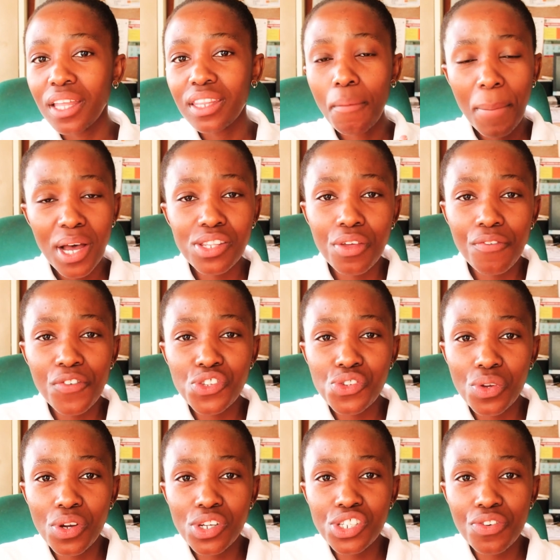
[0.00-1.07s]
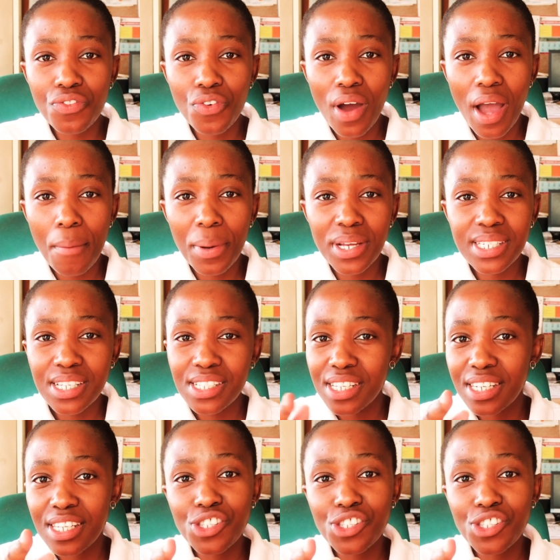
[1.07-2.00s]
the pathophysiology for hypertension,